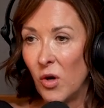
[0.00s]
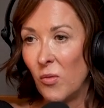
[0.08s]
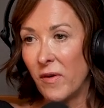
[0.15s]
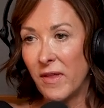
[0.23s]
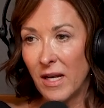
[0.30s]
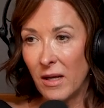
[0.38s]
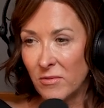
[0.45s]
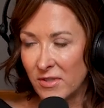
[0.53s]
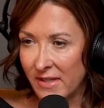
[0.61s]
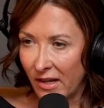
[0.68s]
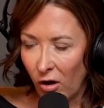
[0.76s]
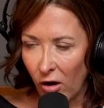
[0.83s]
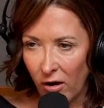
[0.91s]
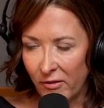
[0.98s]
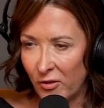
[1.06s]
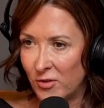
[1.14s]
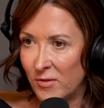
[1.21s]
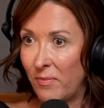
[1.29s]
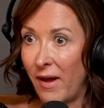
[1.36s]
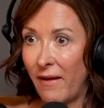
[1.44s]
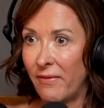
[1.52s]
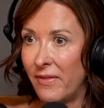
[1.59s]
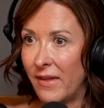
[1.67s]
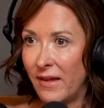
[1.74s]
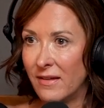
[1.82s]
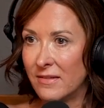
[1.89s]
Well, then I'm just like all those bad
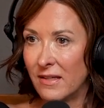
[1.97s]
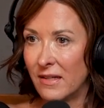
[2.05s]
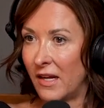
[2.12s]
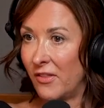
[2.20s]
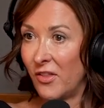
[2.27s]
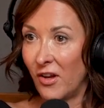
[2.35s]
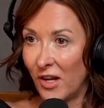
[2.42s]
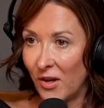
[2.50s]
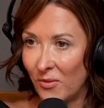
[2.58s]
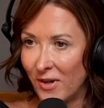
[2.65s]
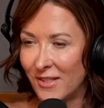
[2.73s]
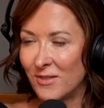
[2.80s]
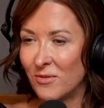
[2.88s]
things that I thought I was,